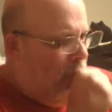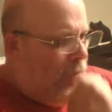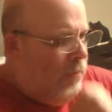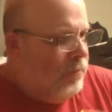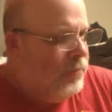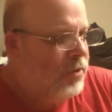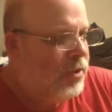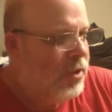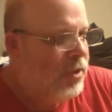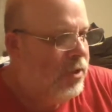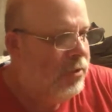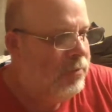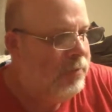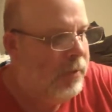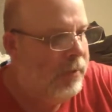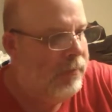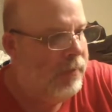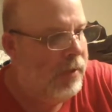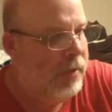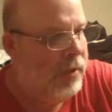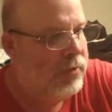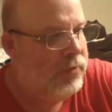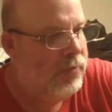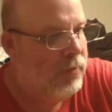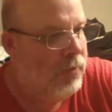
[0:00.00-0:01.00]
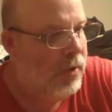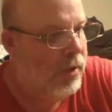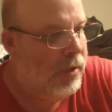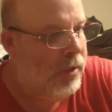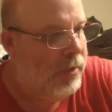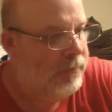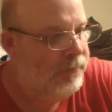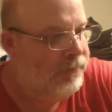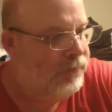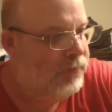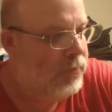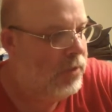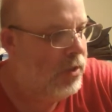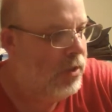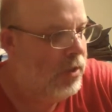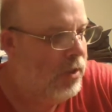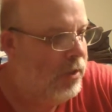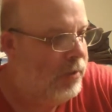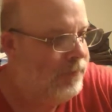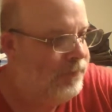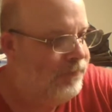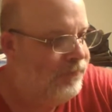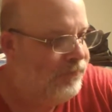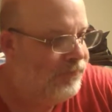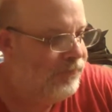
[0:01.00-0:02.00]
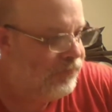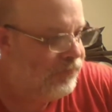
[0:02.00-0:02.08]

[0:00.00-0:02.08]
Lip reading: excuse me, that's one done.